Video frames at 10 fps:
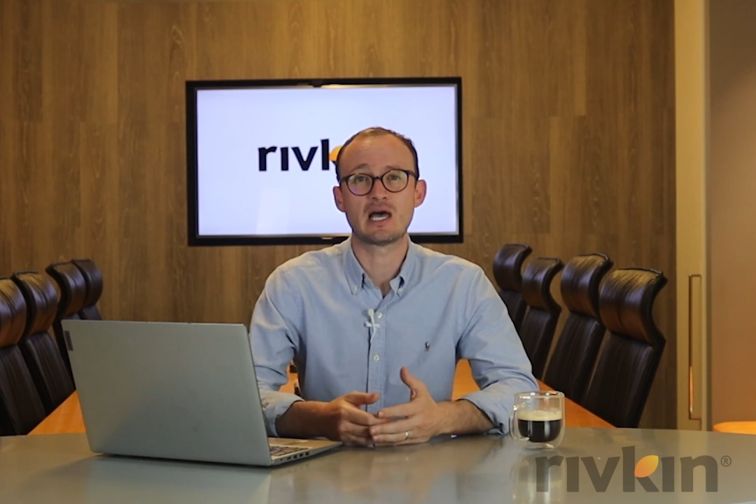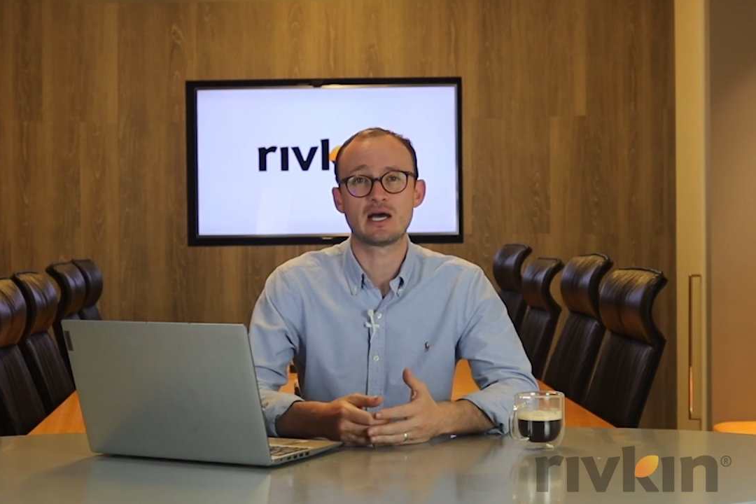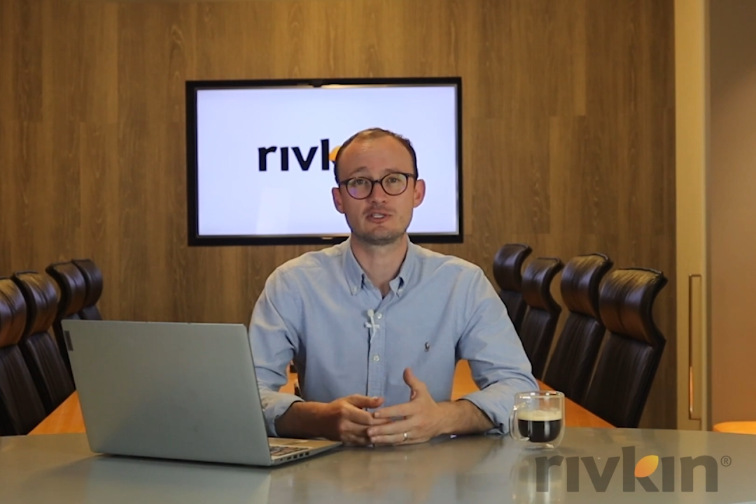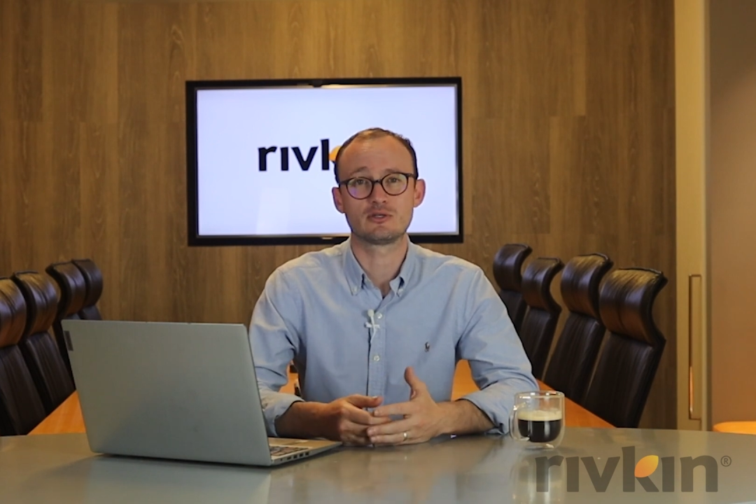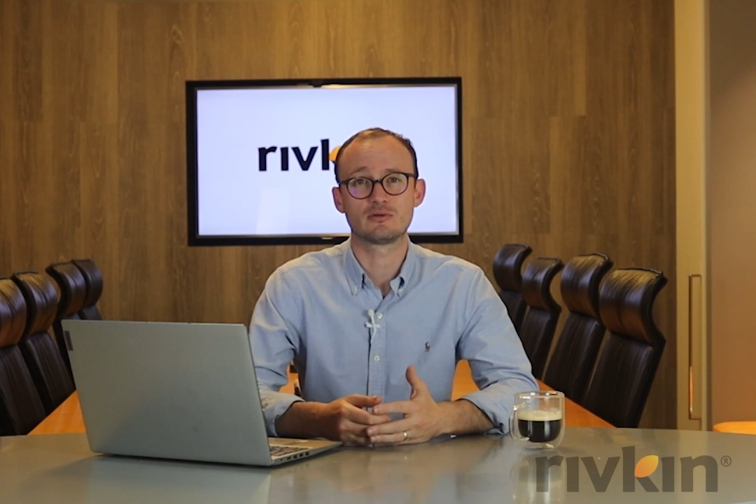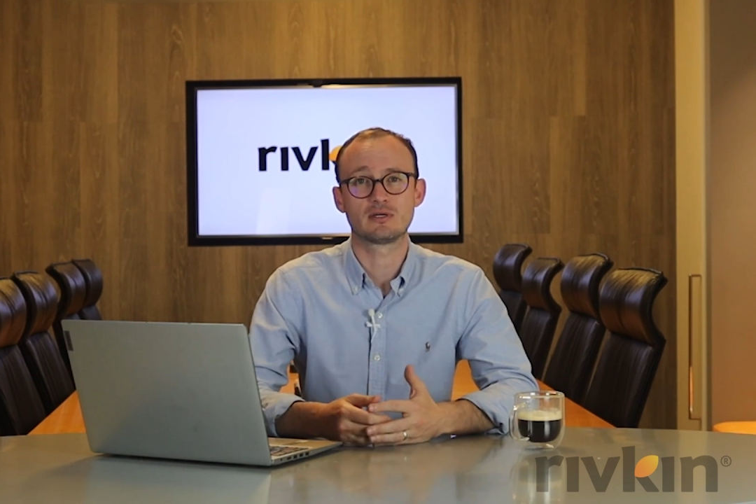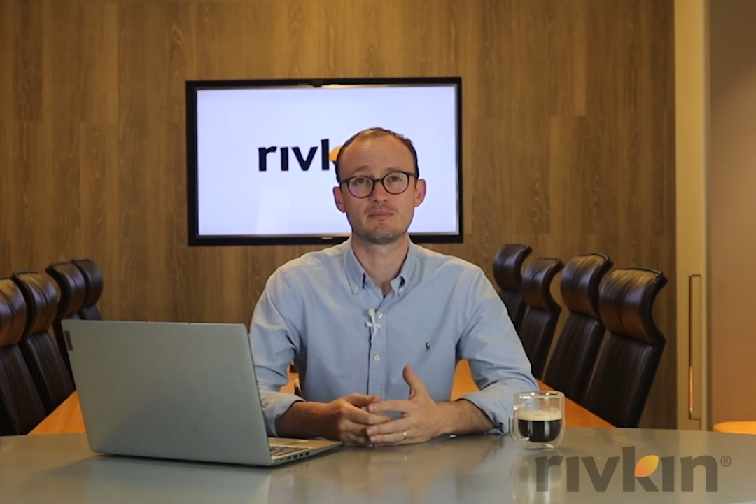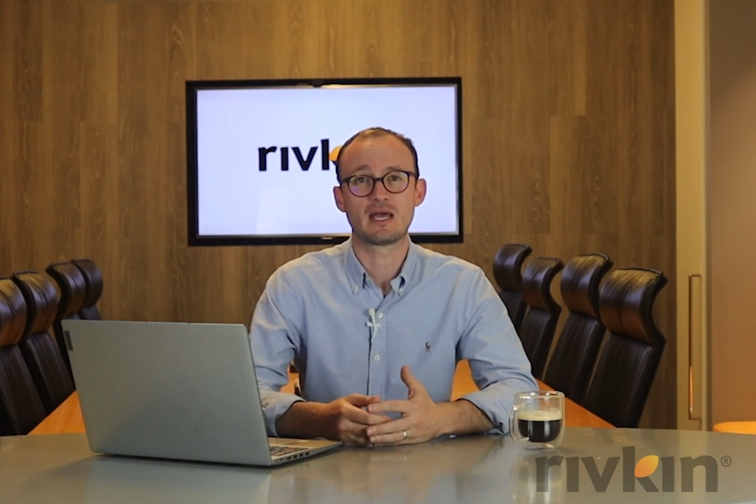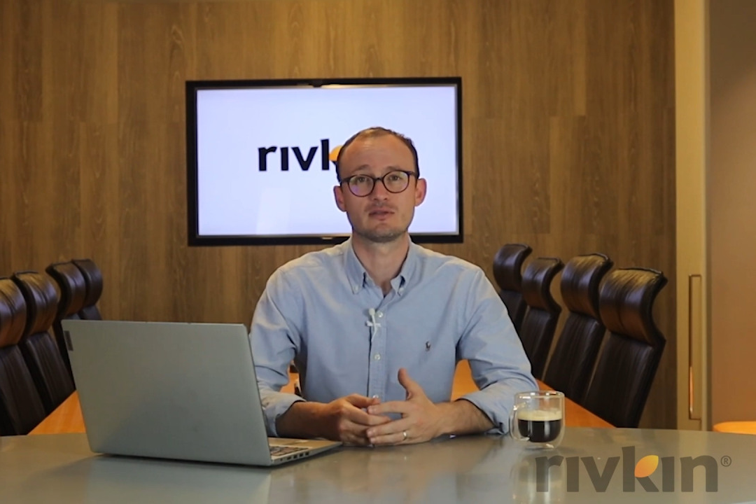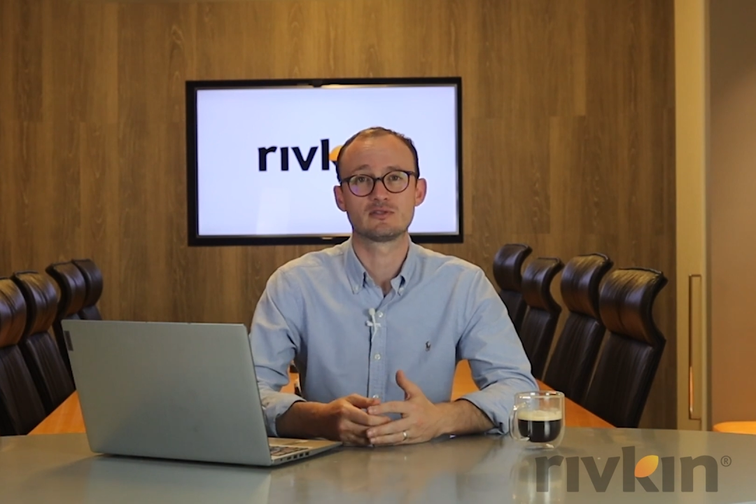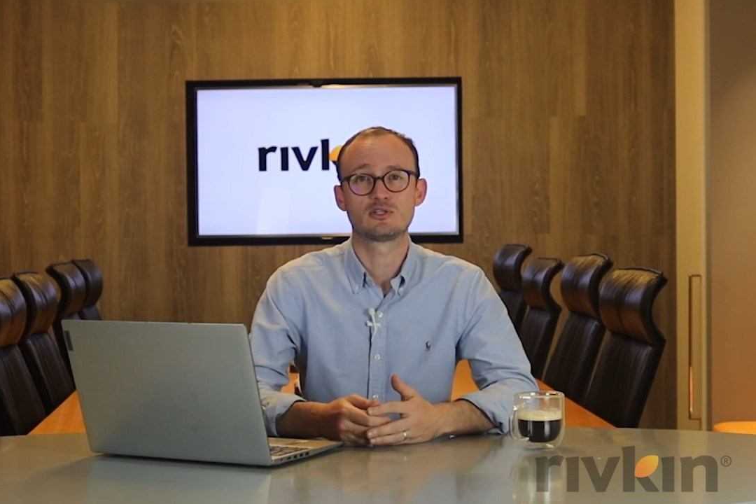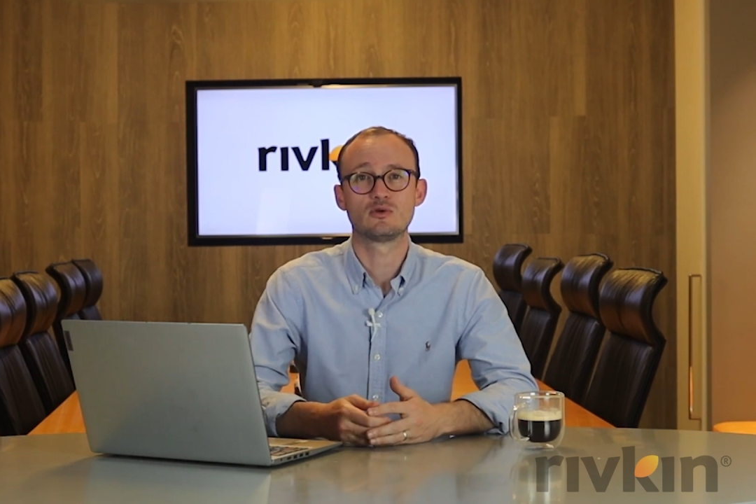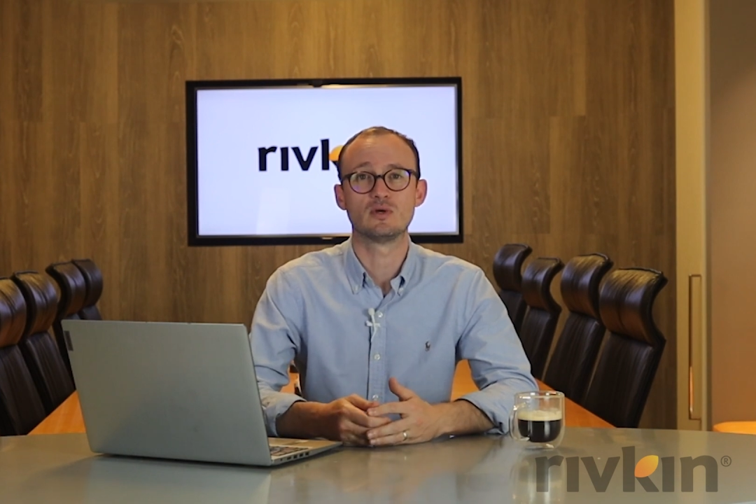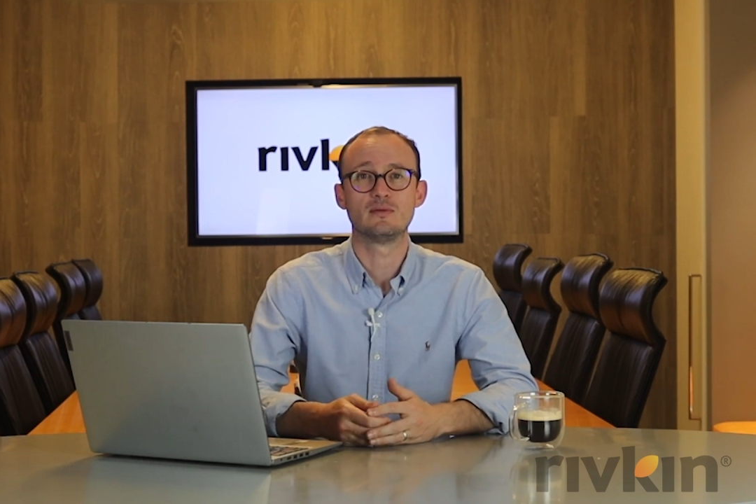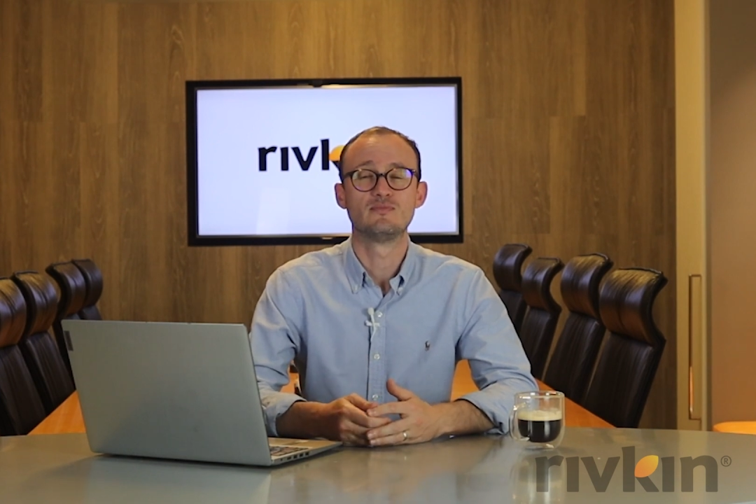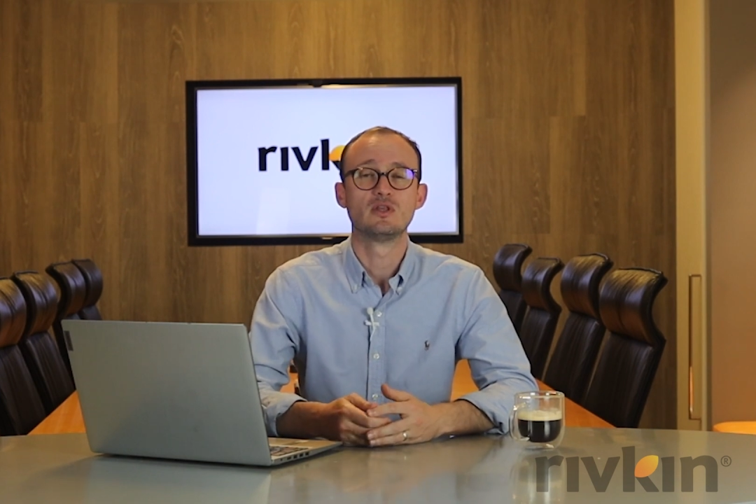larger amounts to it.